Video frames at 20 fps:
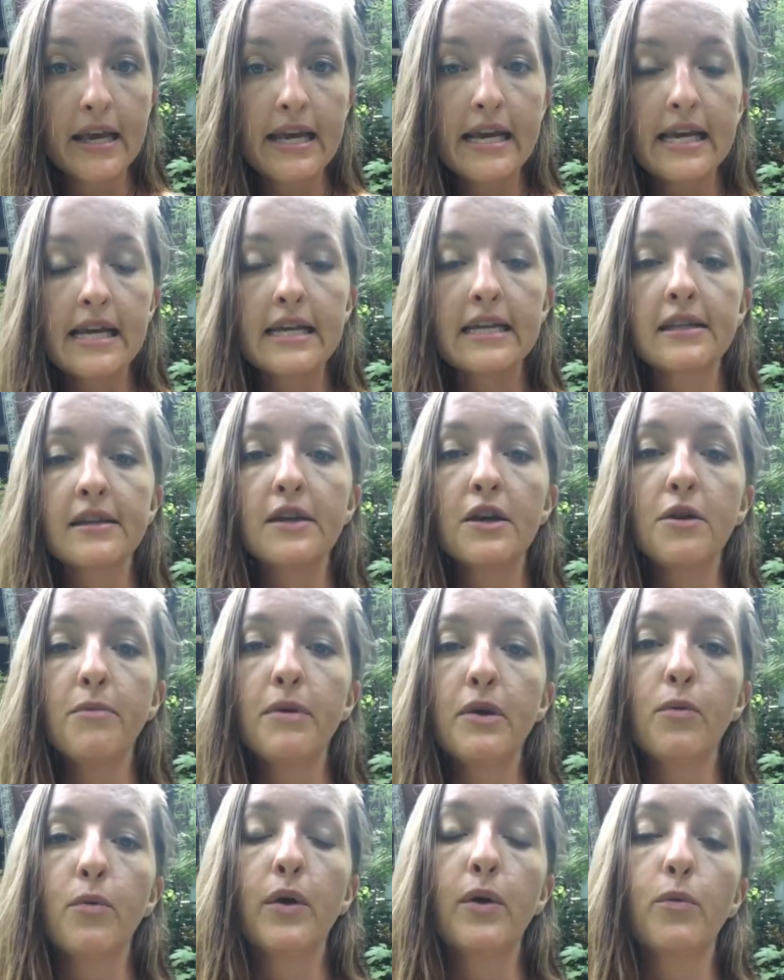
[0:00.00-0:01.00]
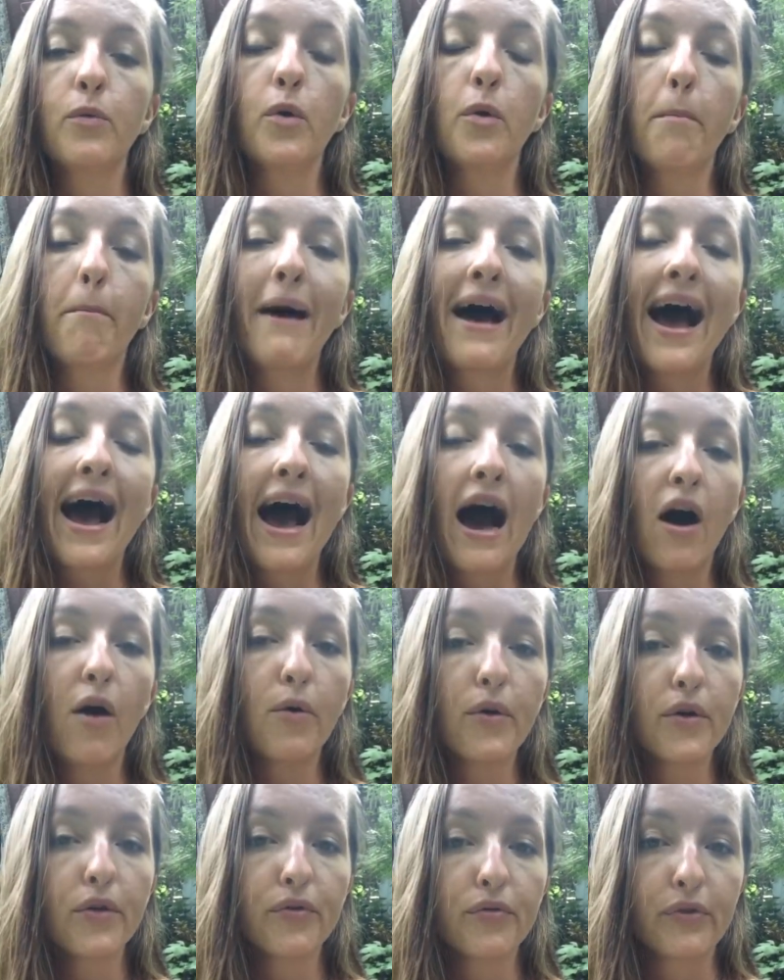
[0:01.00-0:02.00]
is going to be what will
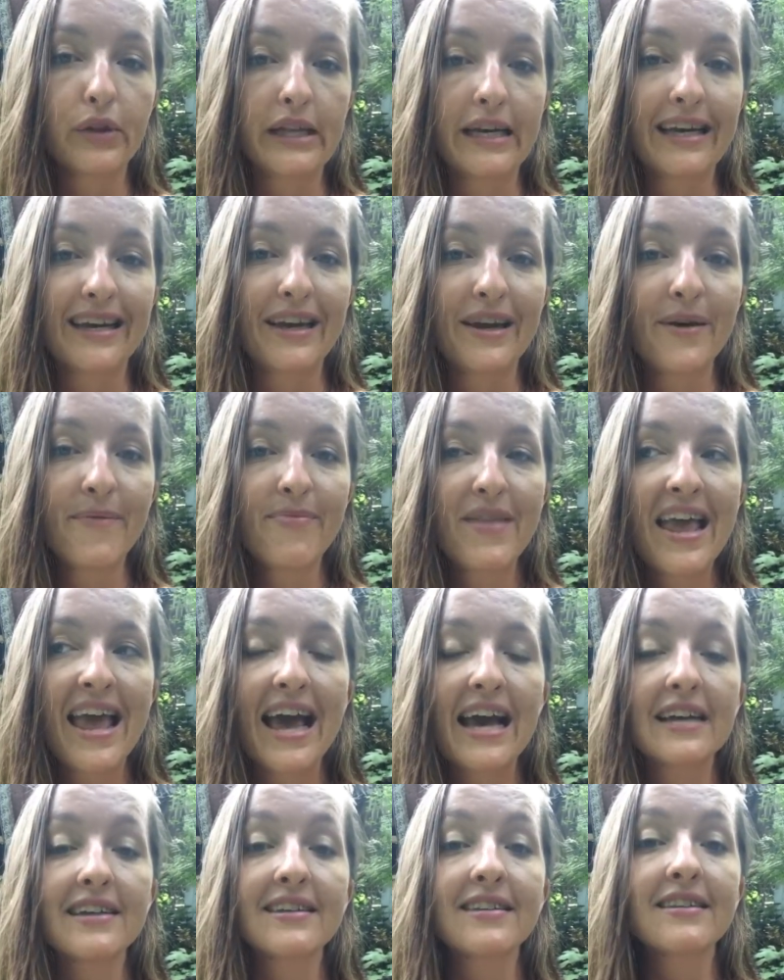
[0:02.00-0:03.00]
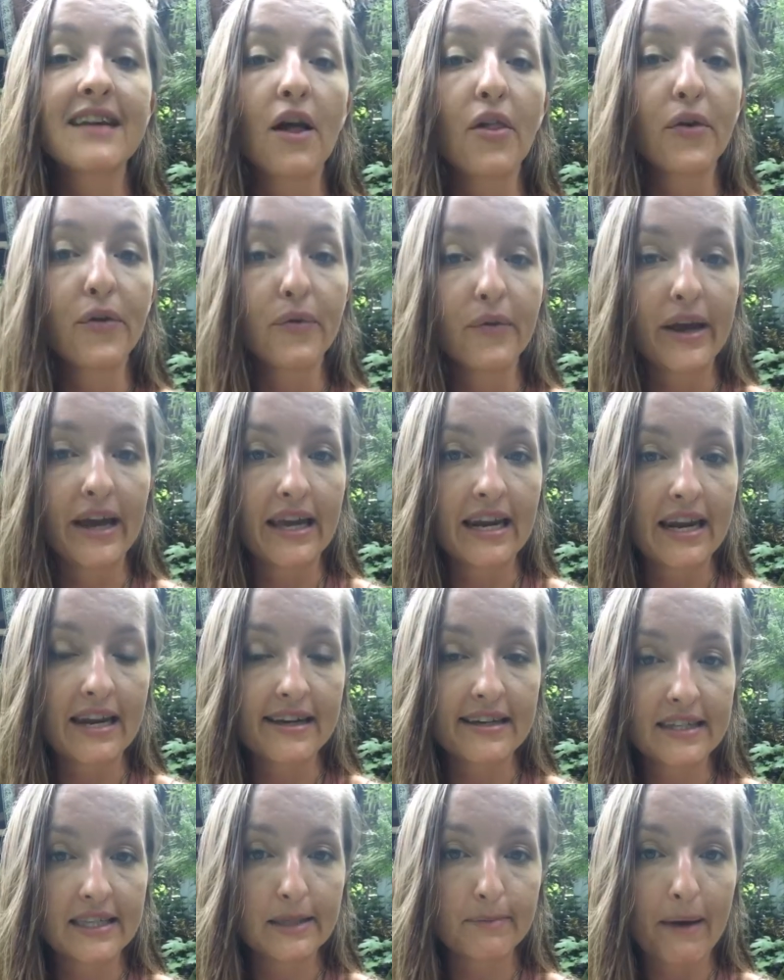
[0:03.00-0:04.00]
powerfully accelerate and
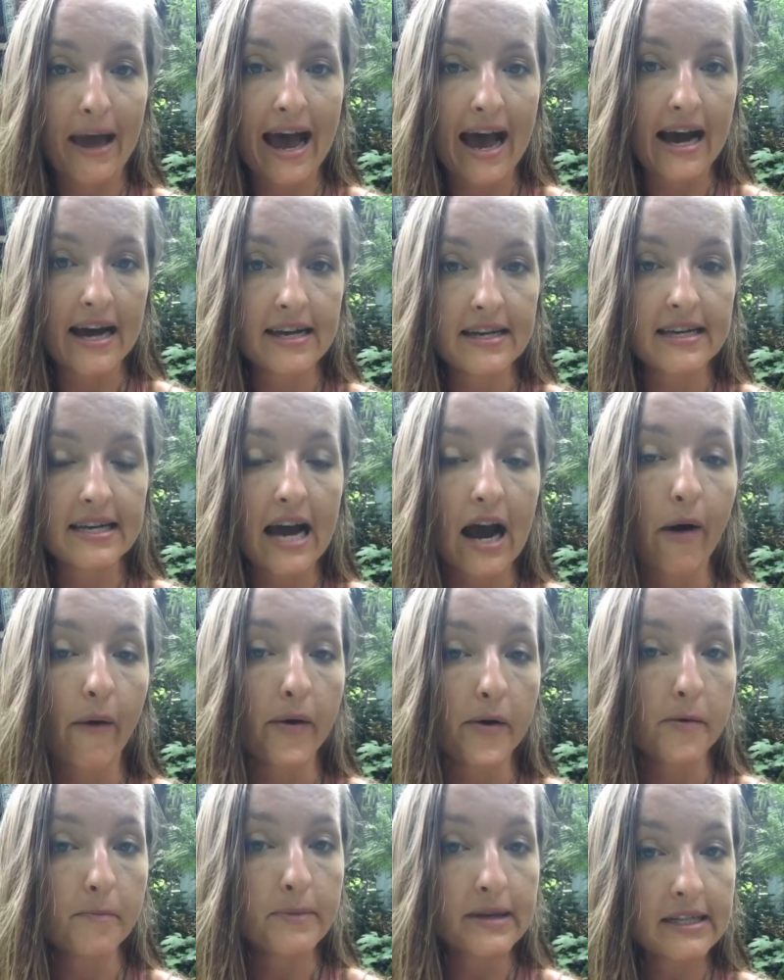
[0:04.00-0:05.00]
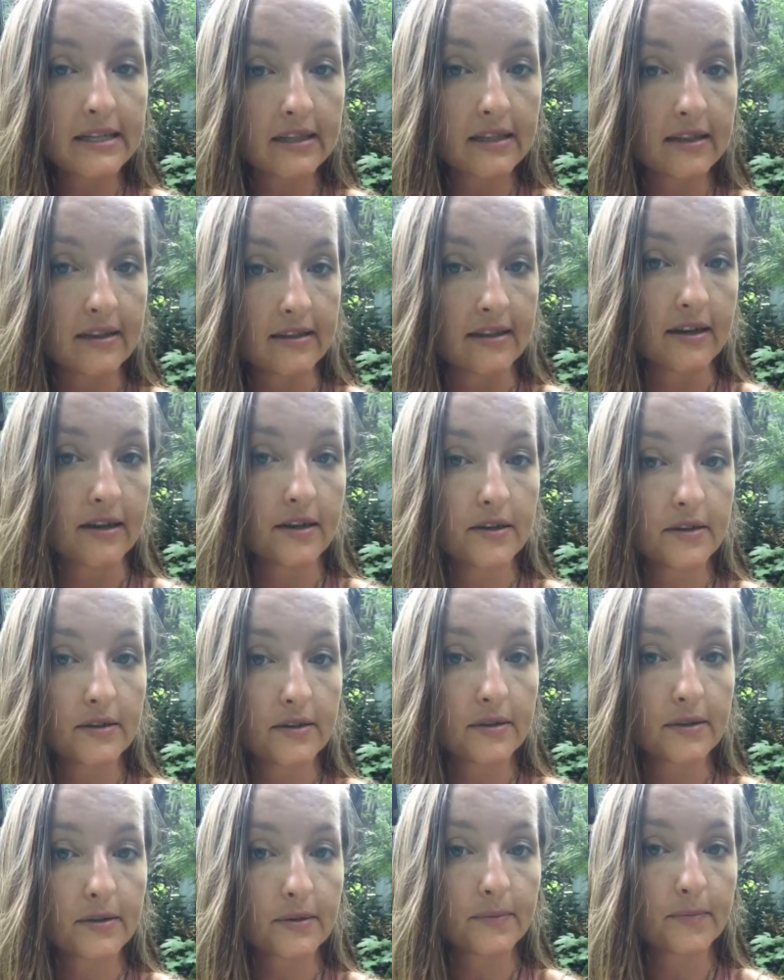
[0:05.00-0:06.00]
expand our
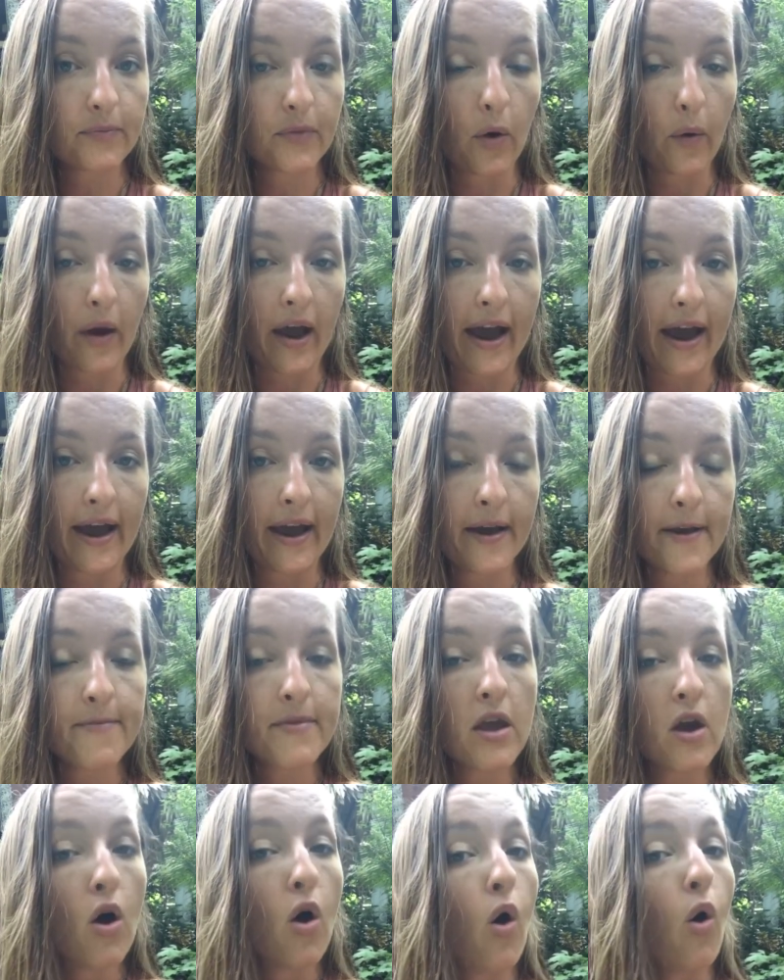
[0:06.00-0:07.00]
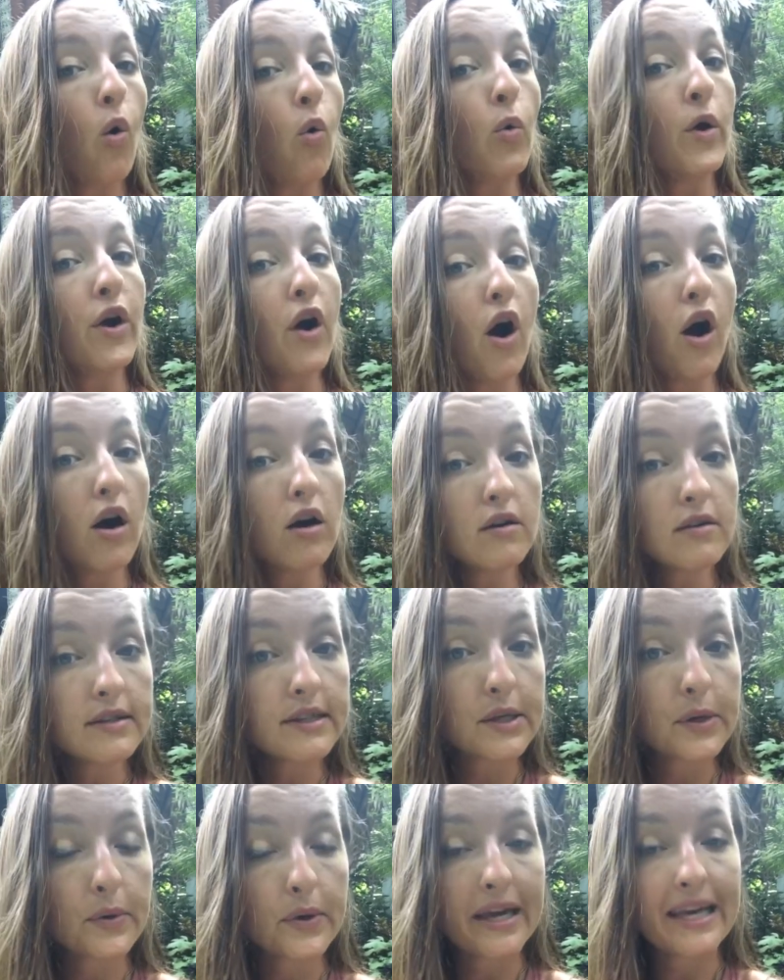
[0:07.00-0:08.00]
businesses, okay? We
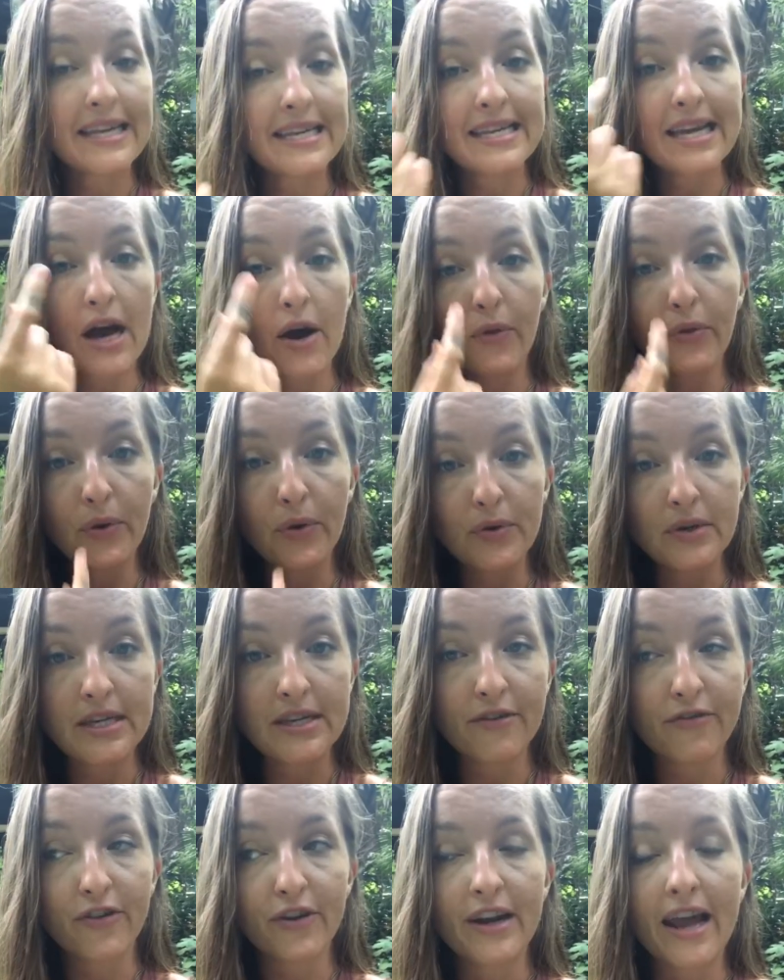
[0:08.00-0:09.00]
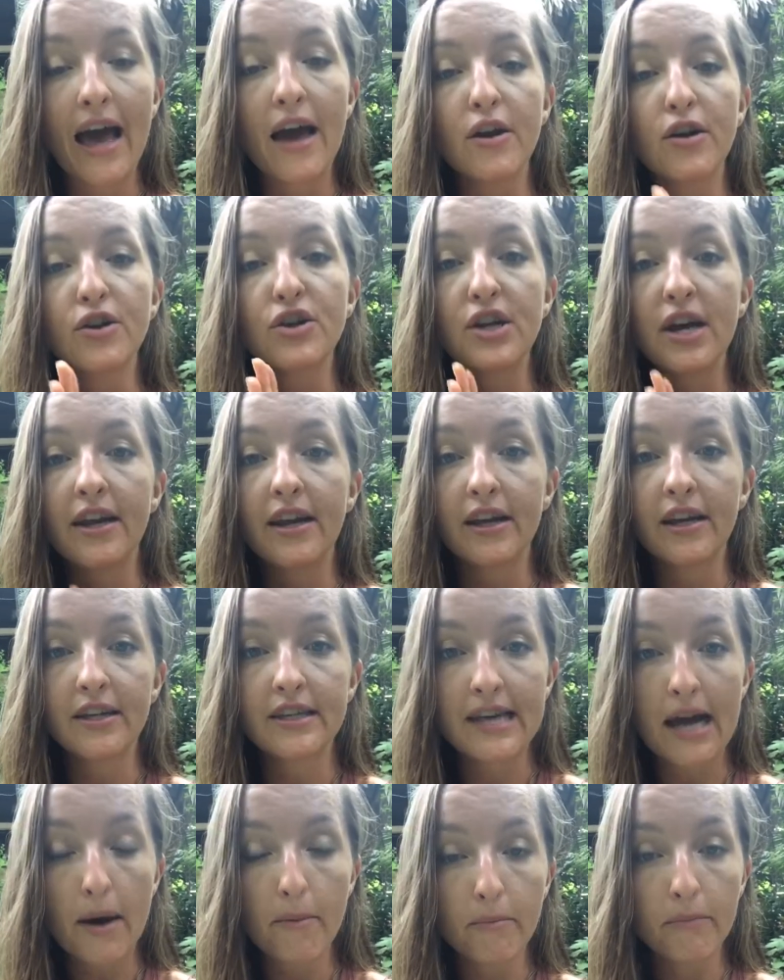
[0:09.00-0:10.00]
also can download different energetic
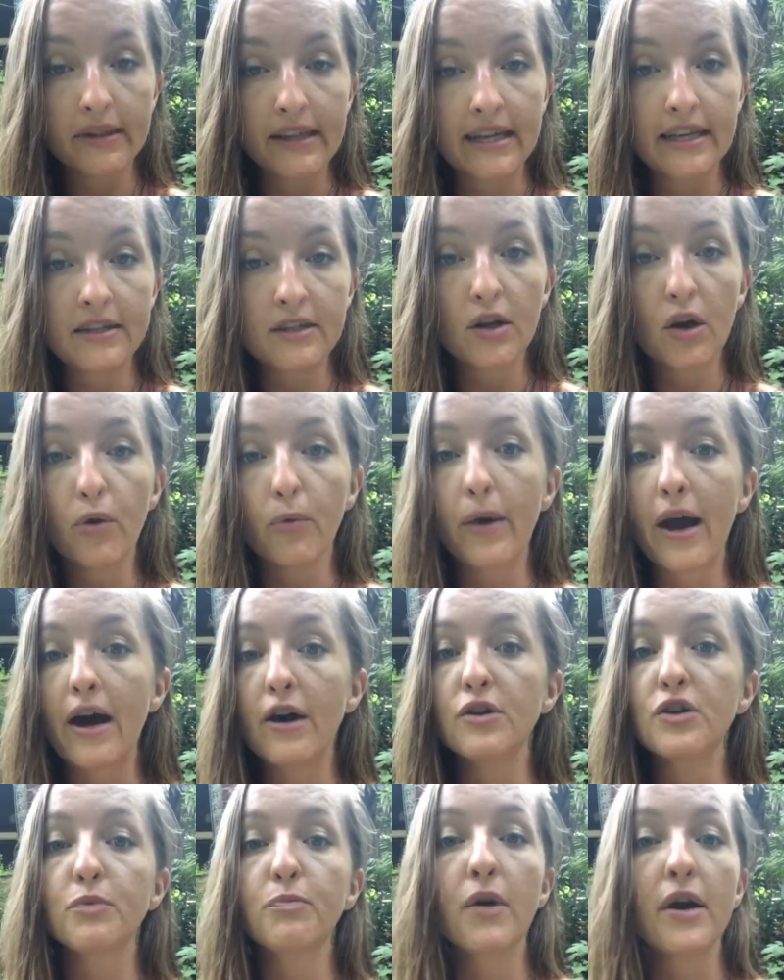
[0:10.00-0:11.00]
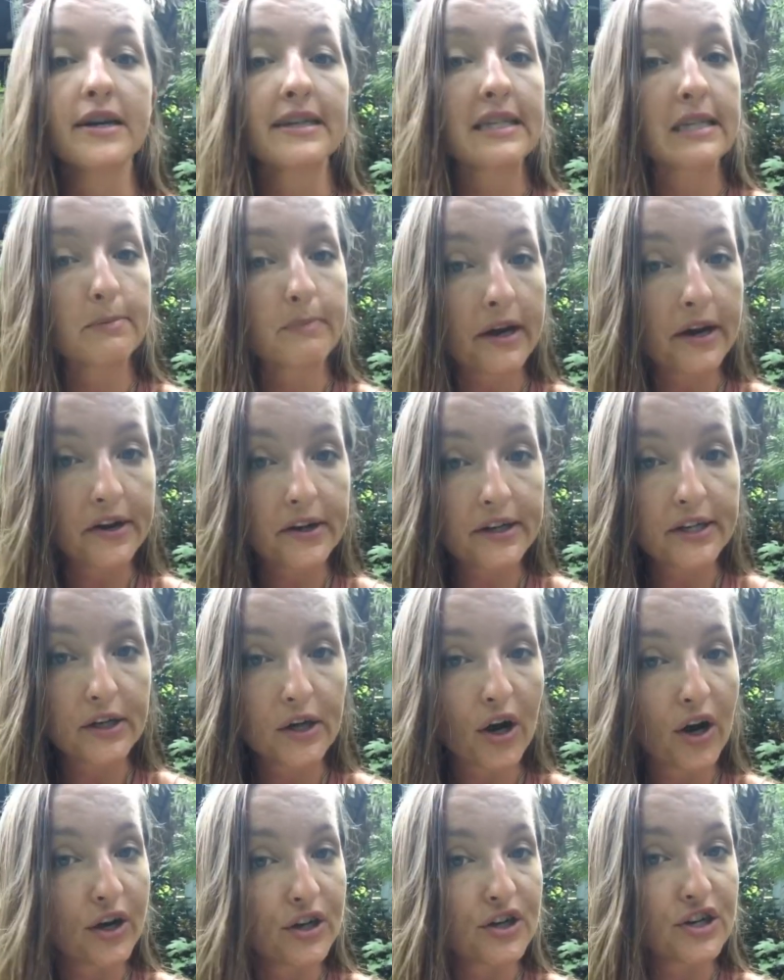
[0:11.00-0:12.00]
templates around prosperity
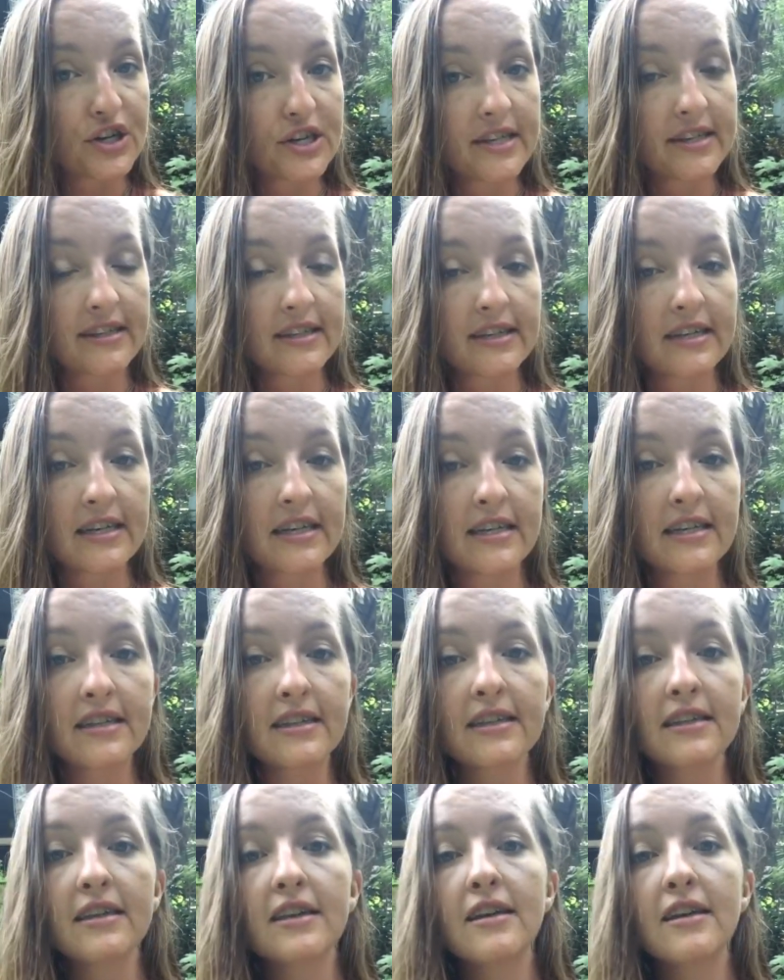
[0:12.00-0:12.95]
consciousness,